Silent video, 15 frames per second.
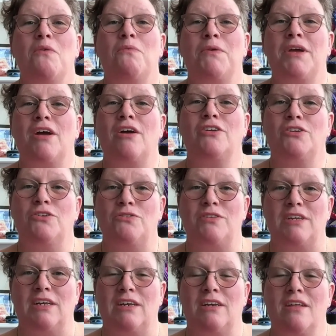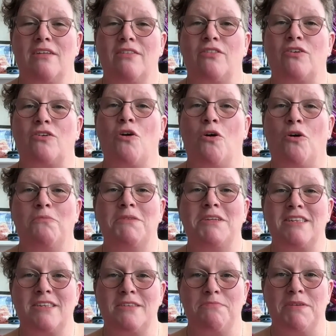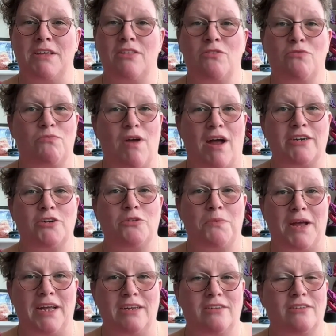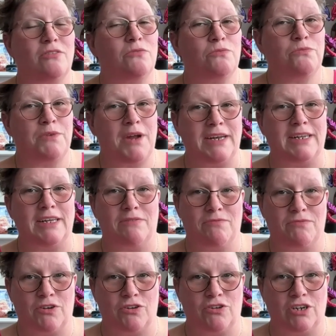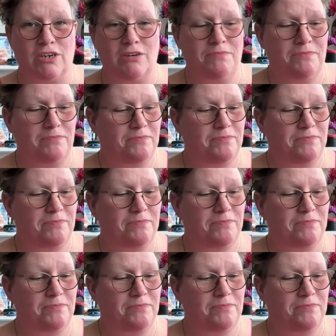We are using the Coleman Smith Rider-Waite Radiant version,